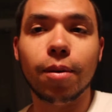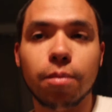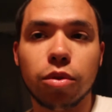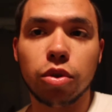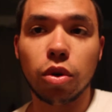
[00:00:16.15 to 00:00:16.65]

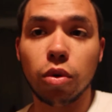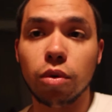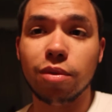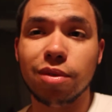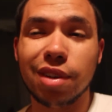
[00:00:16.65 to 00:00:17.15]

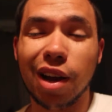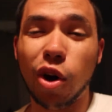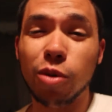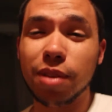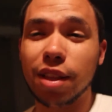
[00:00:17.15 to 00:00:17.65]
So I
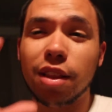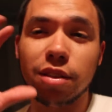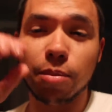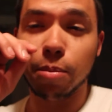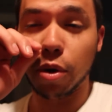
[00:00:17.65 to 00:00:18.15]
hope that
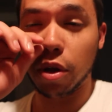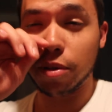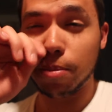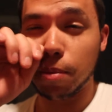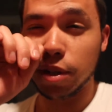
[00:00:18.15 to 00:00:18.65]
doesn't
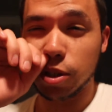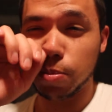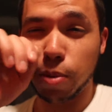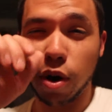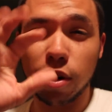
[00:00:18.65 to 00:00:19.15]
bother
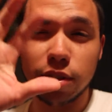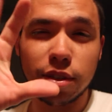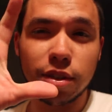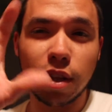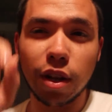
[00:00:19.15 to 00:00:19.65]
much parts.
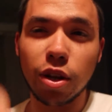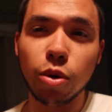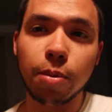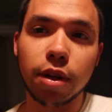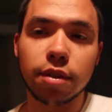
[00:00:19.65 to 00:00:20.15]
It's a
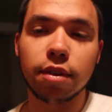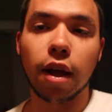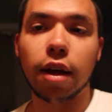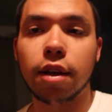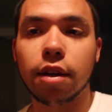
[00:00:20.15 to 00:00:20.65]
little bit of
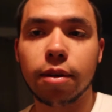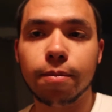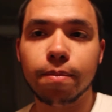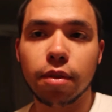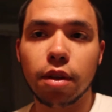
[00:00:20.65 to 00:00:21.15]
static,
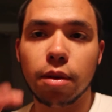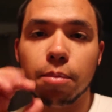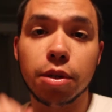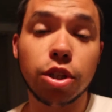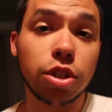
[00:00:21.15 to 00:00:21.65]

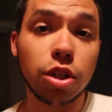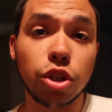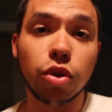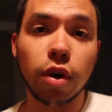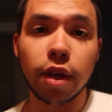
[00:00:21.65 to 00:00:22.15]
but just
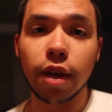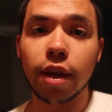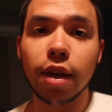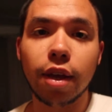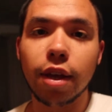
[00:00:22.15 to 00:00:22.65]
enjoy
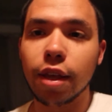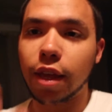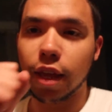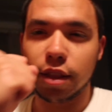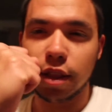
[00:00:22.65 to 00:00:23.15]
it,
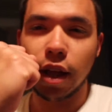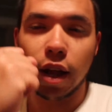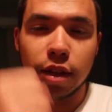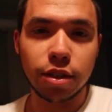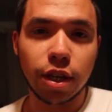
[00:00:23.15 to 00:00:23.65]
get the
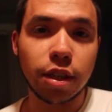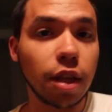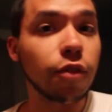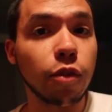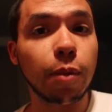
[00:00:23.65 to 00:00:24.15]
knowledge, get
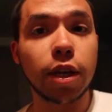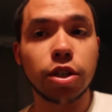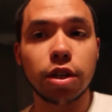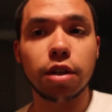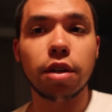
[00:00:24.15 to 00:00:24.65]
the
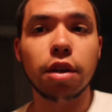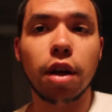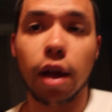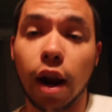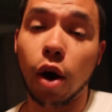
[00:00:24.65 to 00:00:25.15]
information,
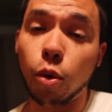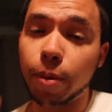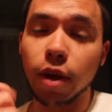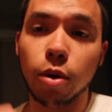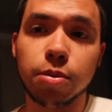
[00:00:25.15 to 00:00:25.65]
and I hope
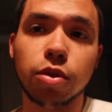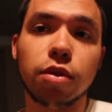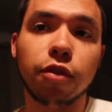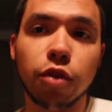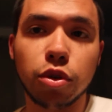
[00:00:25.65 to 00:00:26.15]
it helps you
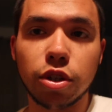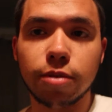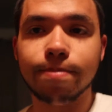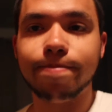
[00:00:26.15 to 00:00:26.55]
in the future.